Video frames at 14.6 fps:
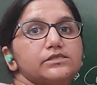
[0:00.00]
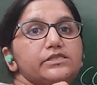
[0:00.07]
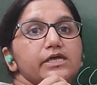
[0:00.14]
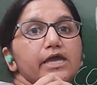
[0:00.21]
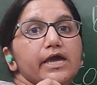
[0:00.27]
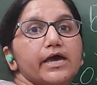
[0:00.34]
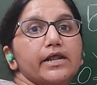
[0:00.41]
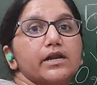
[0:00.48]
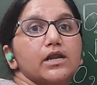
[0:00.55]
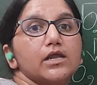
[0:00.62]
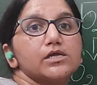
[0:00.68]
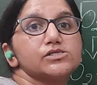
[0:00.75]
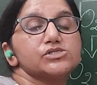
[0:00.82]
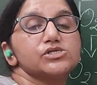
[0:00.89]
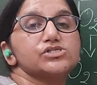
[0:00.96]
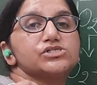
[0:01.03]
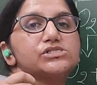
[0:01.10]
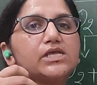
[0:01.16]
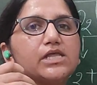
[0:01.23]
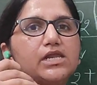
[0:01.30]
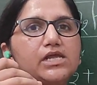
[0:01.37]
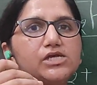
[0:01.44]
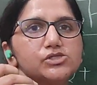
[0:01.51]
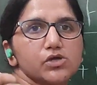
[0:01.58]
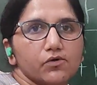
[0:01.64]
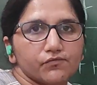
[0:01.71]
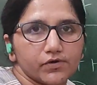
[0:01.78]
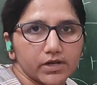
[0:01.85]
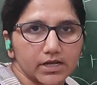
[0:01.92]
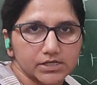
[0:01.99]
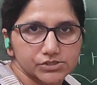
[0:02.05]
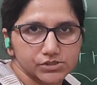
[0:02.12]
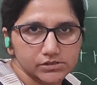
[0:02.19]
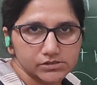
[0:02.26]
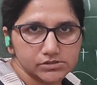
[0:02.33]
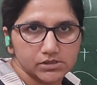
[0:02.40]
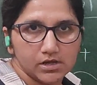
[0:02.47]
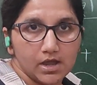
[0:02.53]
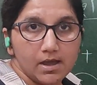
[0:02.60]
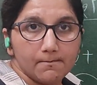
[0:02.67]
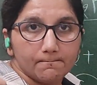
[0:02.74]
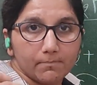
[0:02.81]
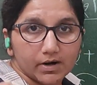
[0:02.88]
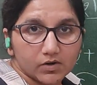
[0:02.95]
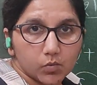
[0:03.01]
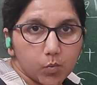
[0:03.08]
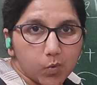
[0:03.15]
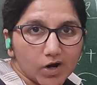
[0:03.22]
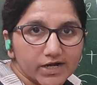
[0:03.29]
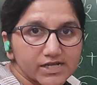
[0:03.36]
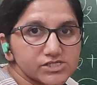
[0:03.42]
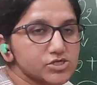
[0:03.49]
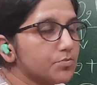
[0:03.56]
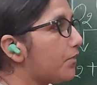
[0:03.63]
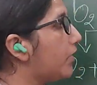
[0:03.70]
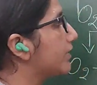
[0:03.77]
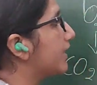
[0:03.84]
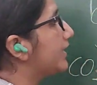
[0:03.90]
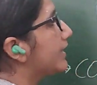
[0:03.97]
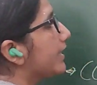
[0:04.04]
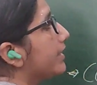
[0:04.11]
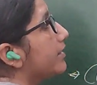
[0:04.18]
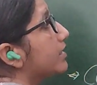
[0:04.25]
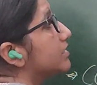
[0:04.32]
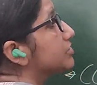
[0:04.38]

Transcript: There is a series of reactions. But what is important here